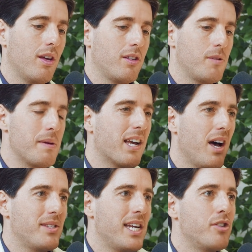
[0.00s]
speak
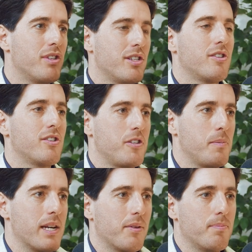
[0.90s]
up, centrists to
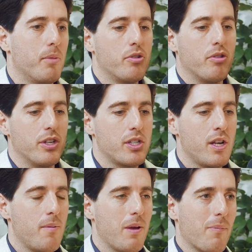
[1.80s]
speak up, moderates,
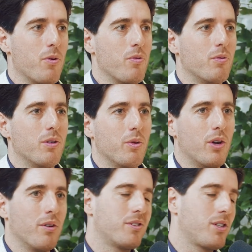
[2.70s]
people who, who are
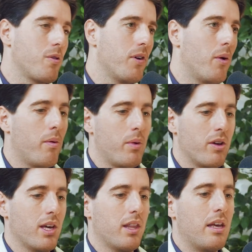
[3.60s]
not so far one way
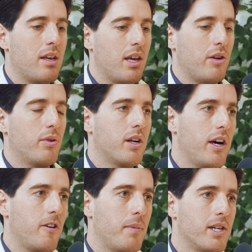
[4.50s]
or the other and who are
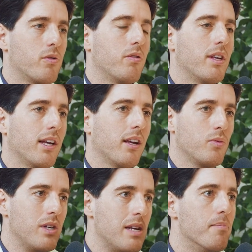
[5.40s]
tired of magical thinking,
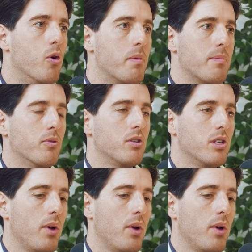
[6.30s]
because we need more people to do